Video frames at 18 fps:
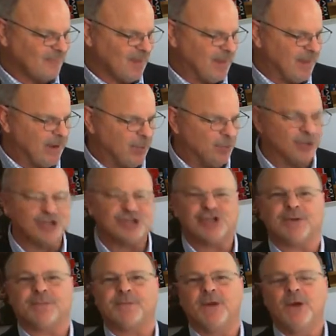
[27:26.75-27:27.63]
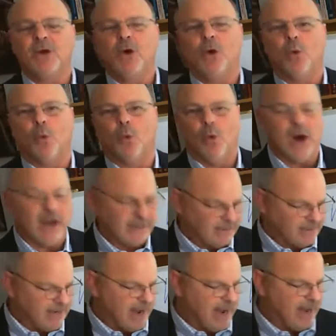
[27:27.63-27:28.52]
They worshiped
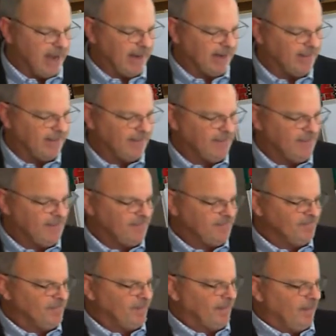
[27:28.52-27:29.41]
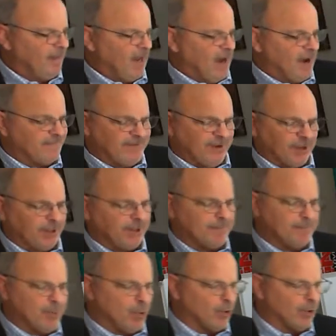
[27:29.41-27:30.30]
one God. A very
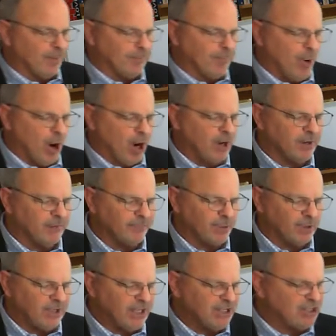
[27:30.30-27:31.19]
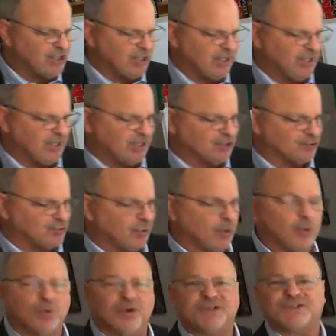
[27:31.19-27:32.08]
important part of religion in
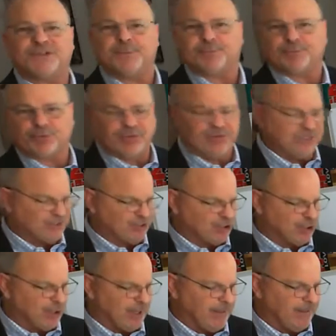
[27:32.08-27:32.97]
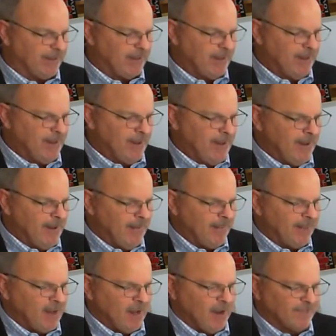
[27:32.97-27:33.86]
Israel was the priesthood.
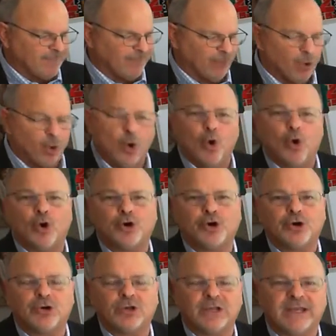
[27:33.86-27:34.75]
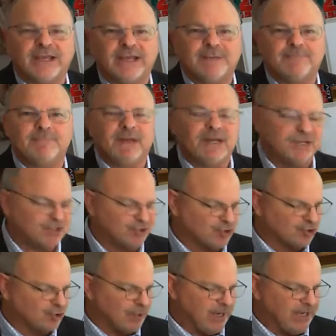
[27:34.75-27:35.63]
For orderly
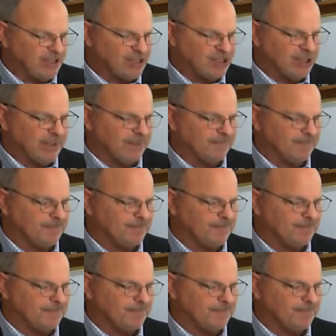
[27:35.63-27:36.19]
ministration